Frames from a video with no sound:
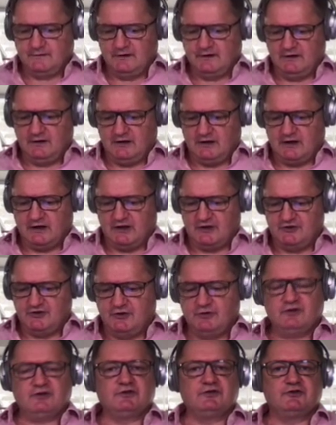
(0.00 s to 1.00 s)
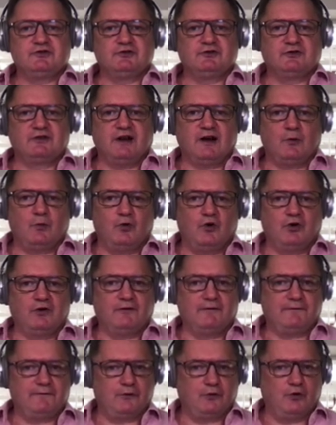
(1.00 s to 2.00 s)
And you can do that one
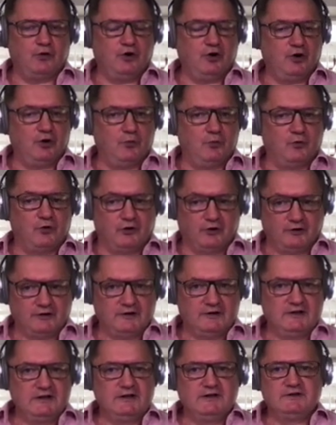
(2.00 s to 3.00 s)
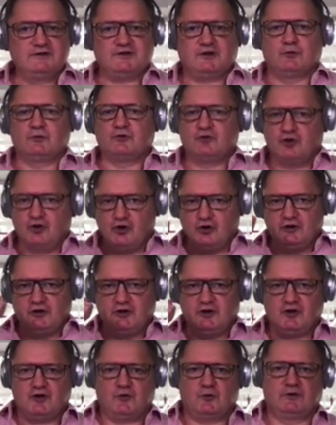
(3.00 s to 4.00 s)
for homework. So good
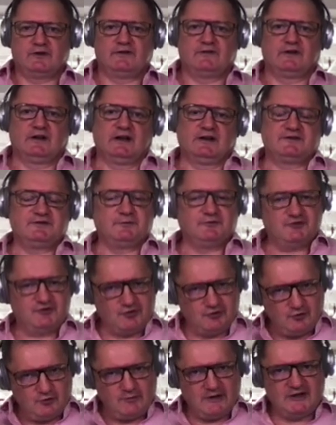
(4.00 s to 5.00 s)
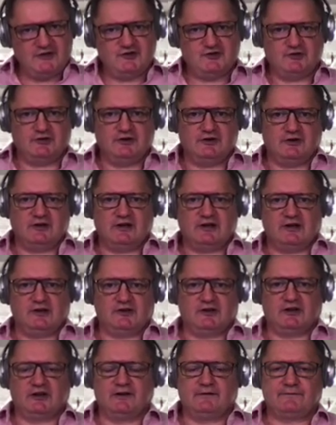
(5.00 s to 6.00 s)
luck with that. Do make sure you can
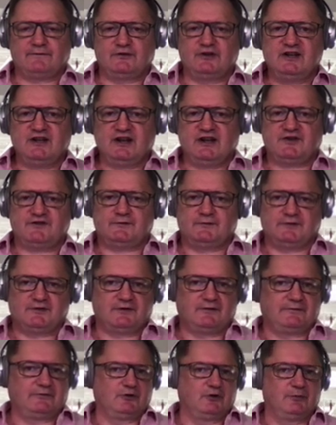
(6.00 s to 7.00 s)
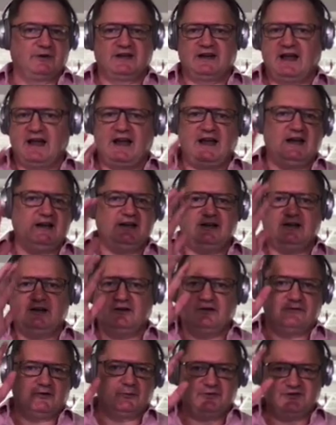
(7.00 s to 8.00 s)
calculate free cash flow to the firm in any
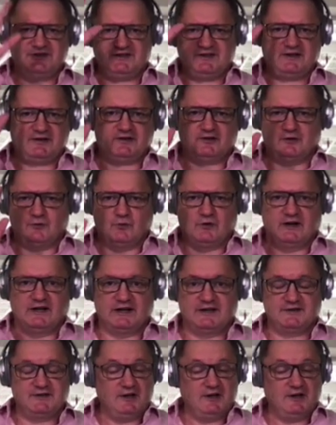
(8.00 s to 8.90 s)
of the particular ways.